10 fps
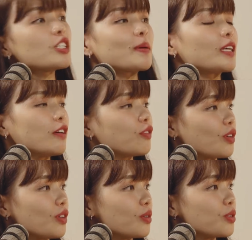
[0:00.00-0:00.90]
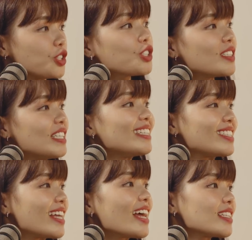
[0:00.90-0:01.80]
Yeah. It's my gift to you. She just
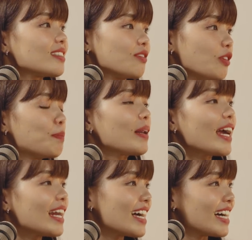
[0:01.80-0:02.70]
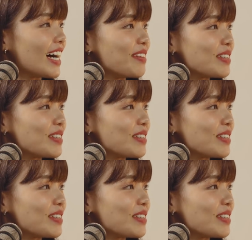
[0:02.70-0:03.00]
needs that reply lah.